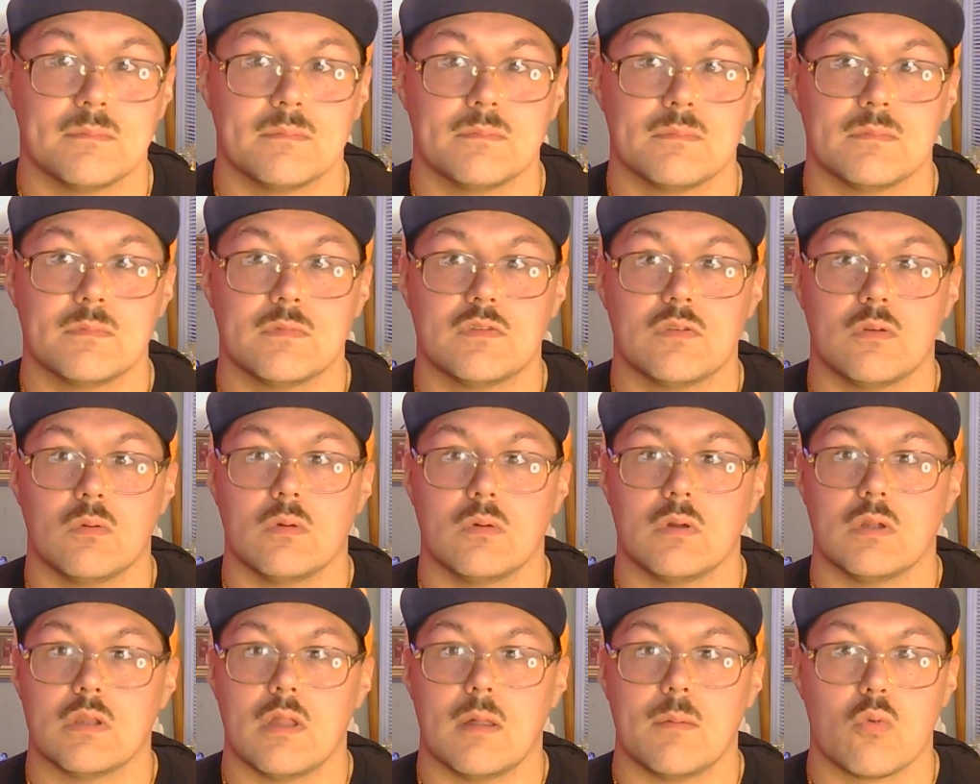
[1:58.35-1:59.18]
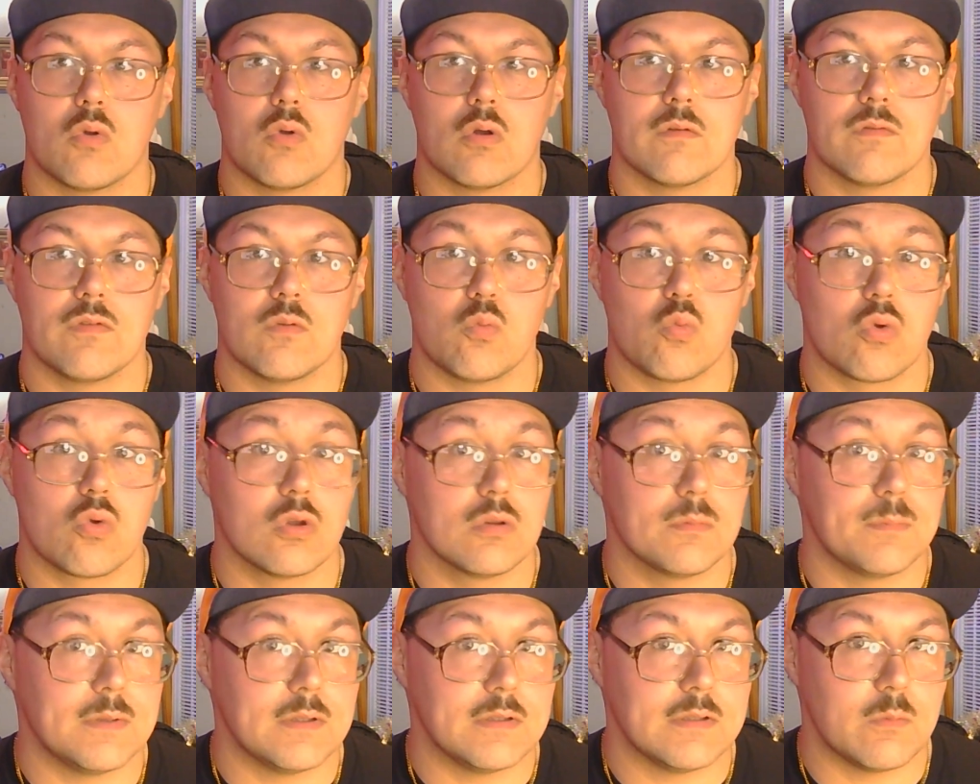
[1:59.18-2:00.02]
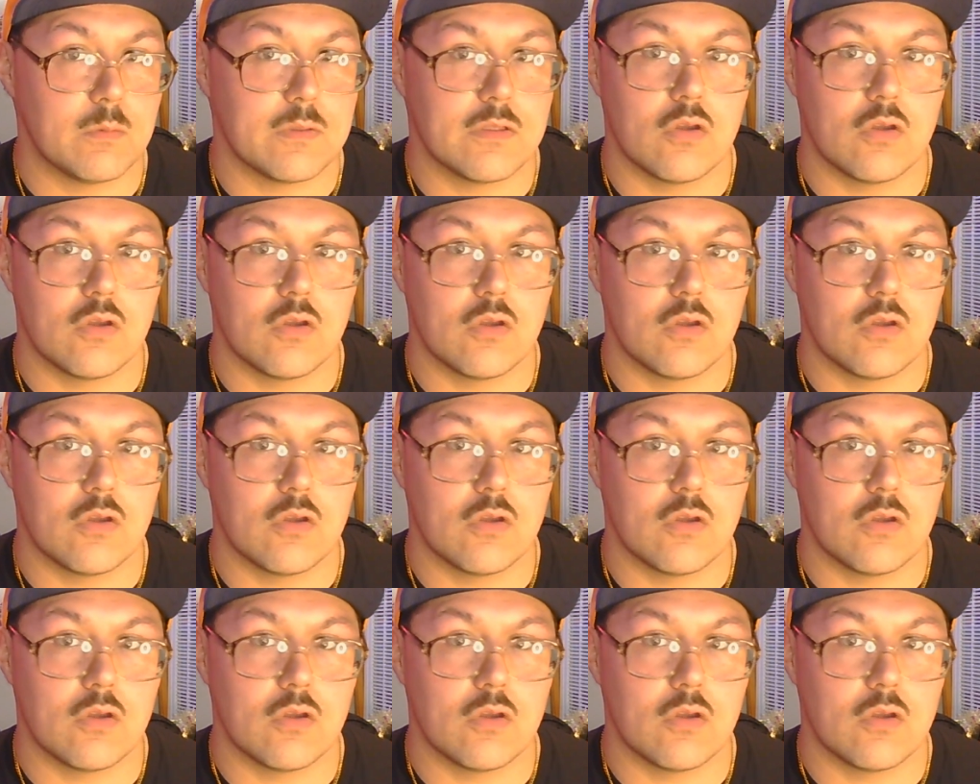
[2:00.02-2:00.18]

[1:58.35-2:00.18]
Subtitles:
So a lot more of the world building with